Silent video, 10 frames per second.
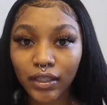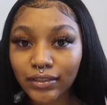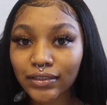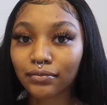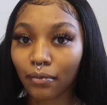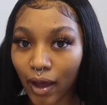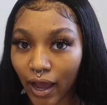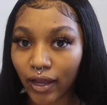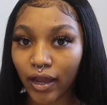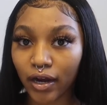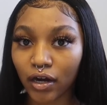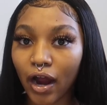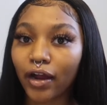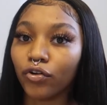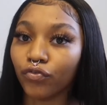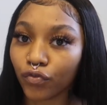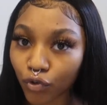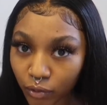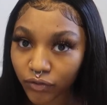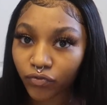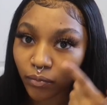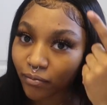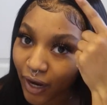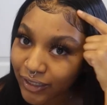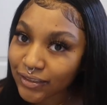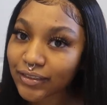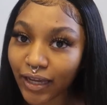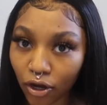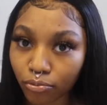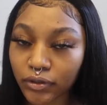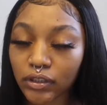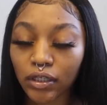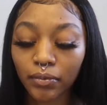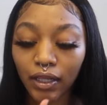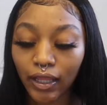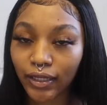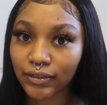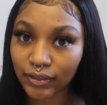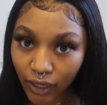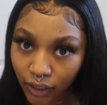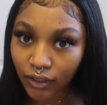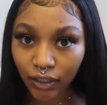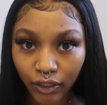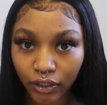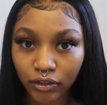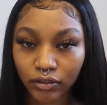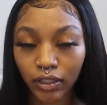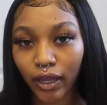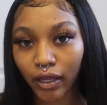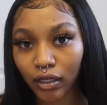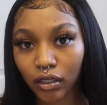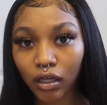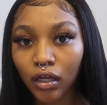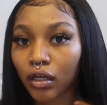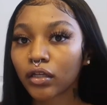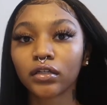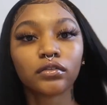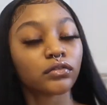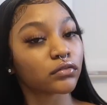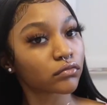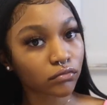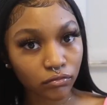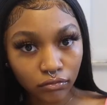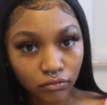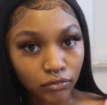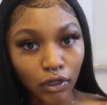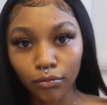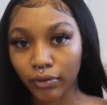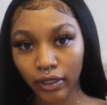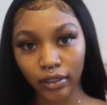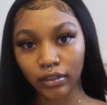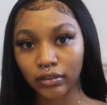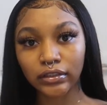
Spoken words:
This is my hair. I grew it from my scalp. It took me like 10 years. Like, don't play.